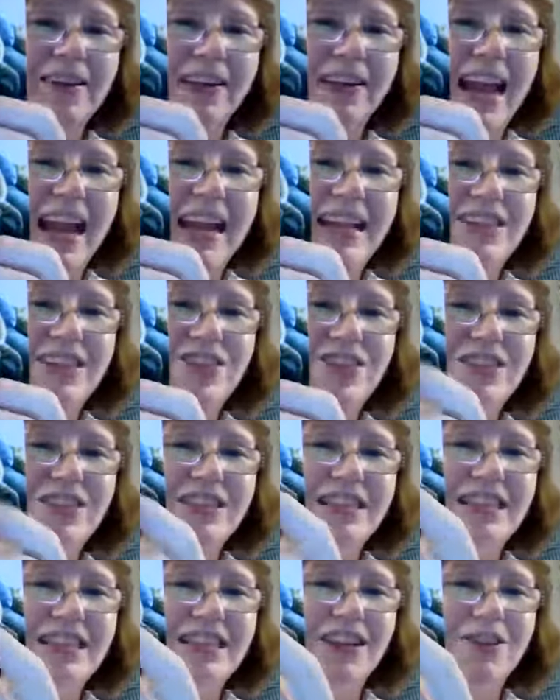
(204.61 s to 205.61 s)
Okay, and you
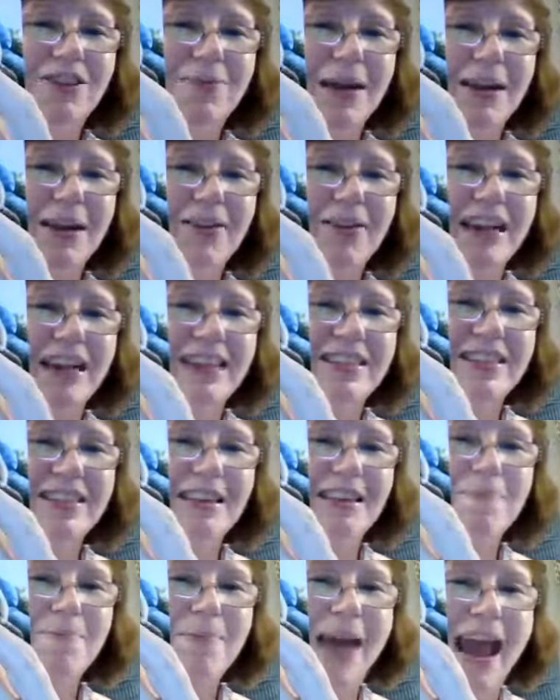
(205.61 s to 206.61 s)
can see there's my
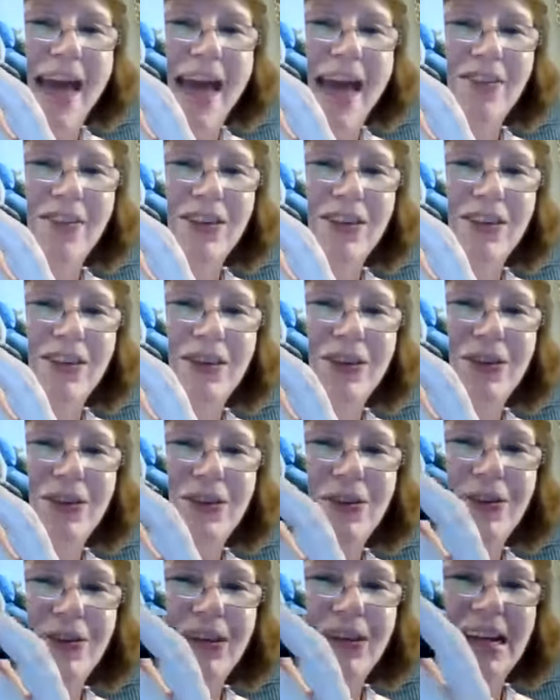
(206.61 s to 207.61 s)
grandson,
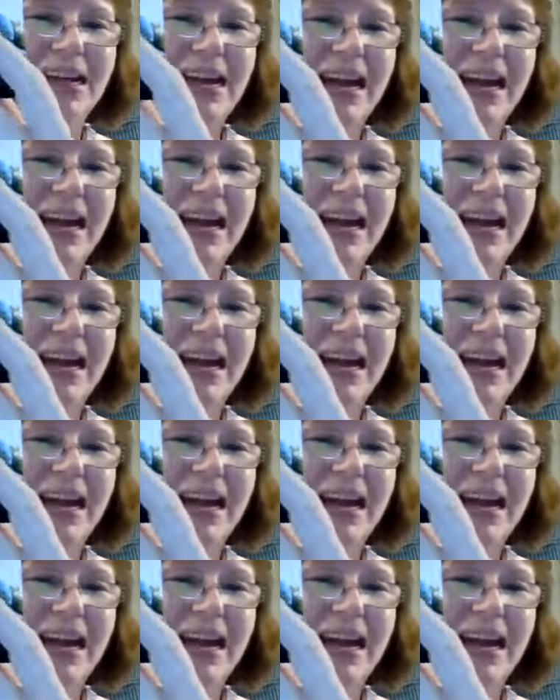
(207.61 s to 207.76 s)
Matthew,